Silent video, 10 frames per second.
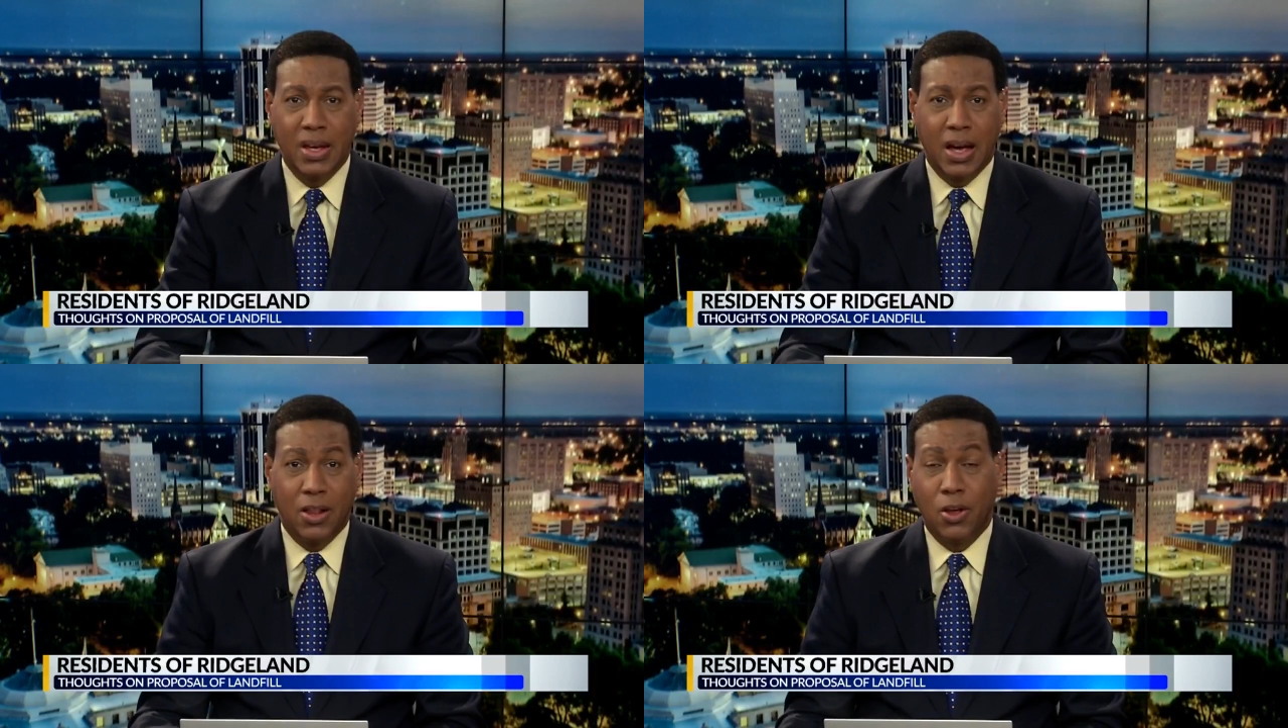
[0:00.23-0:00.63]

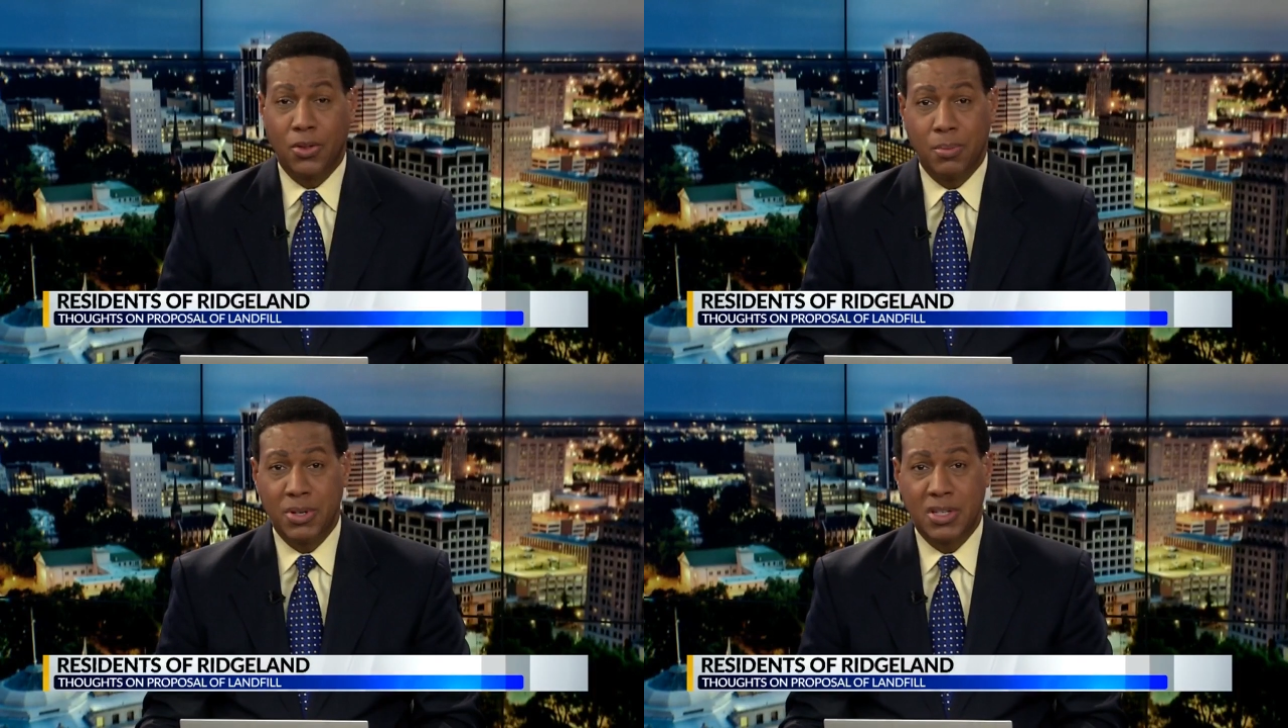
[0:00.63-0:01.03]
along
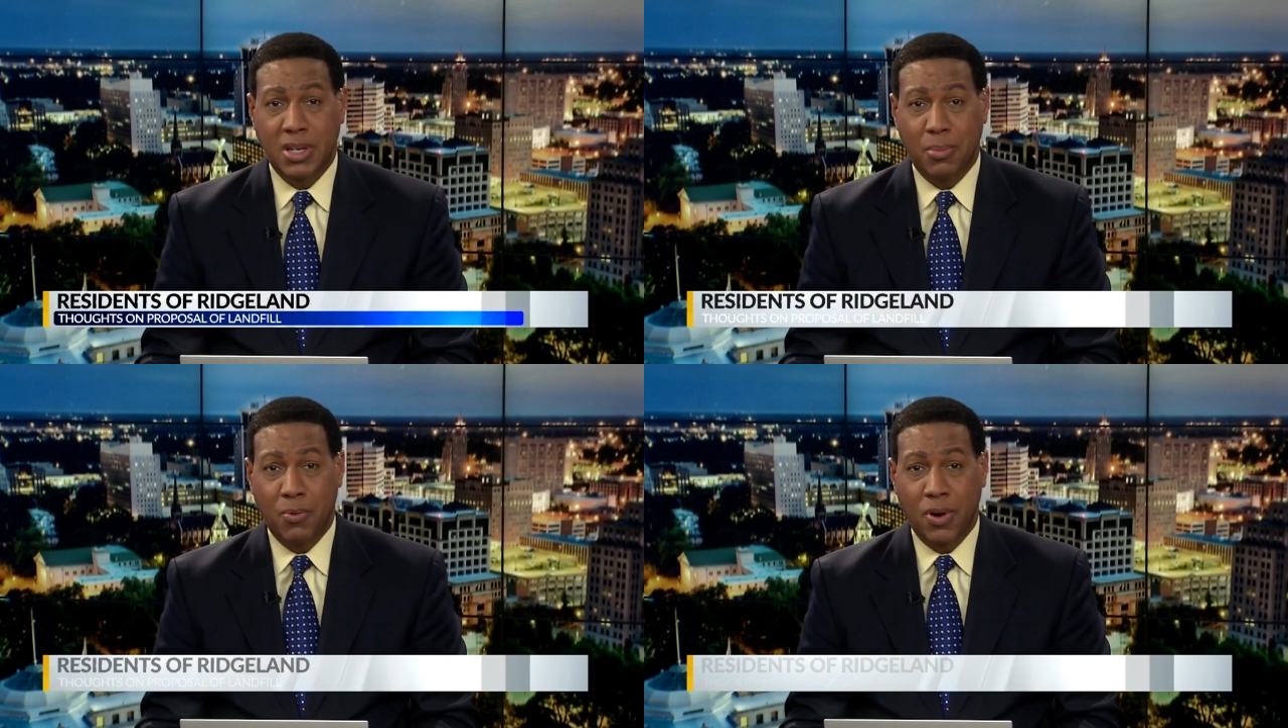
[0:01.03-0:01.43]
the
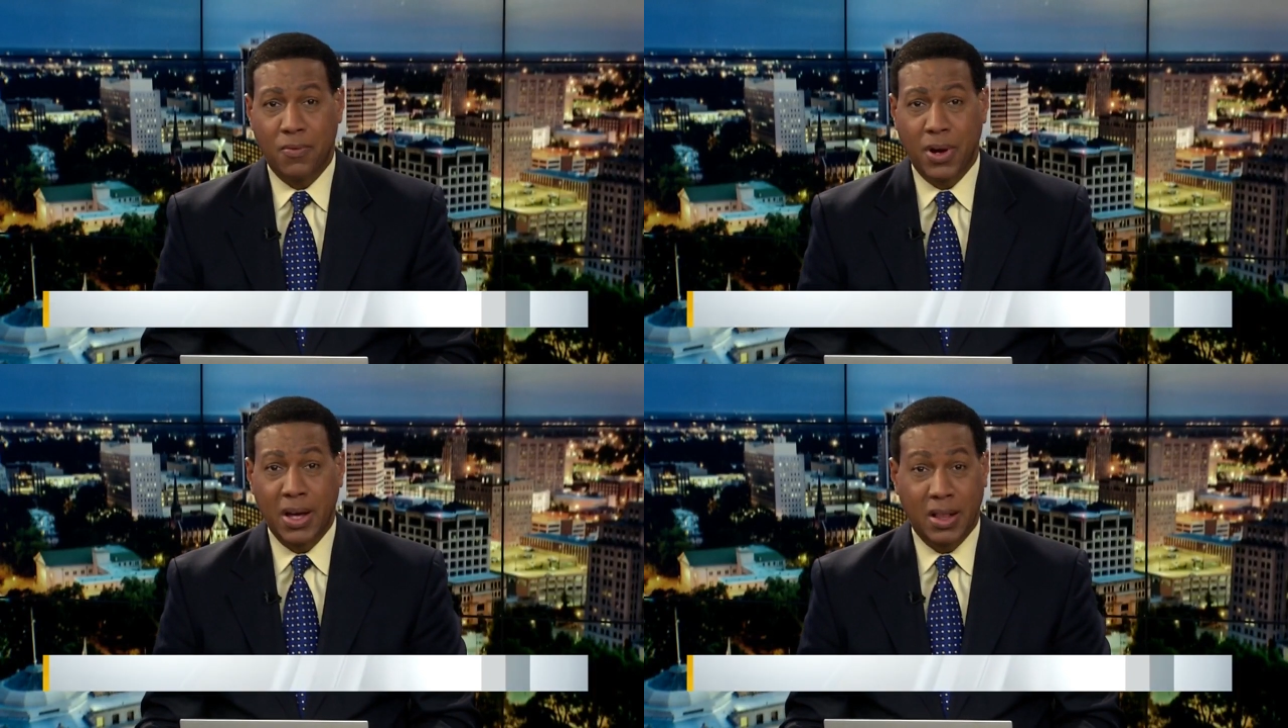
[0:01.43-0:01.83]
Mississippi
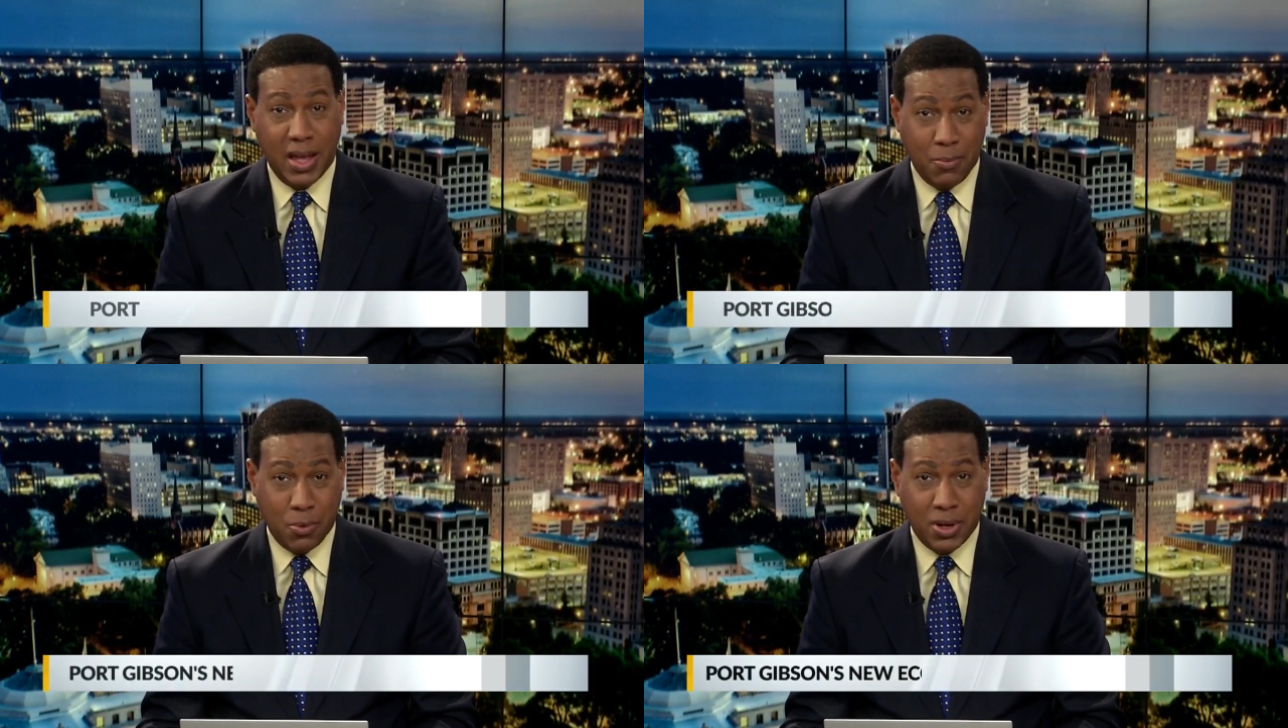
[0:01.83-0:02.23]
River in
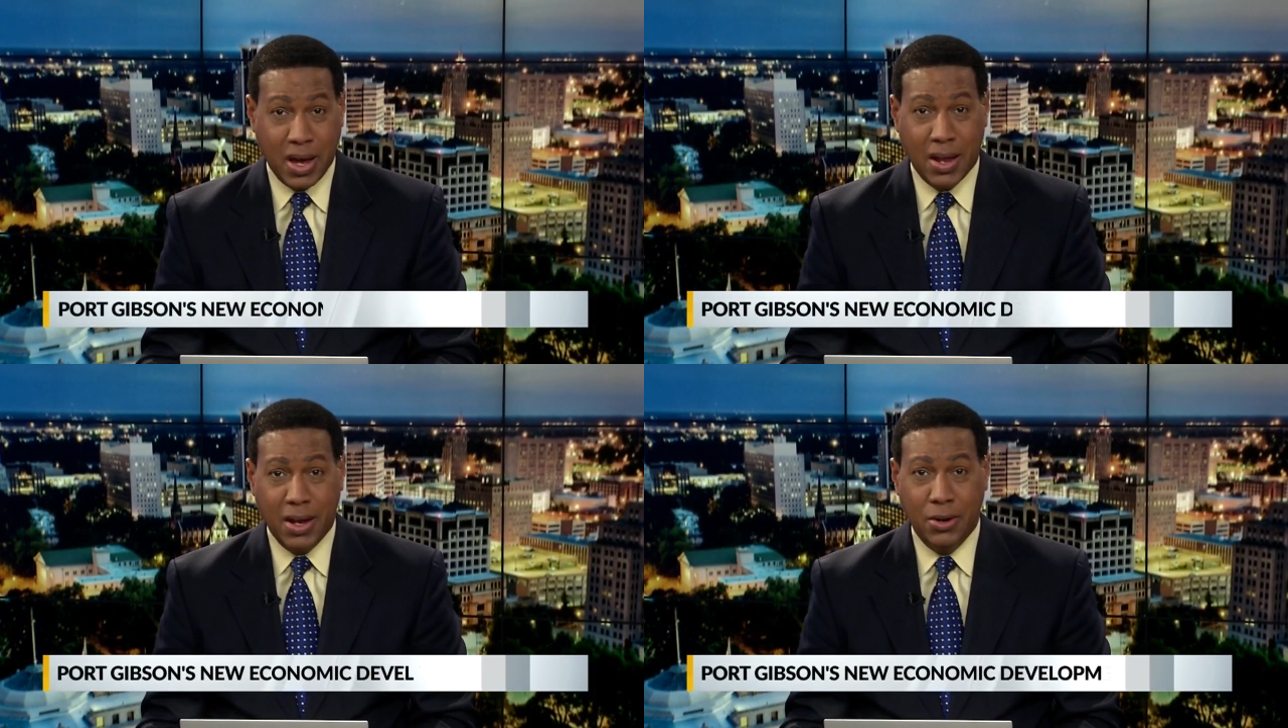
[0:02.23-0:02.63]
Claiborne County.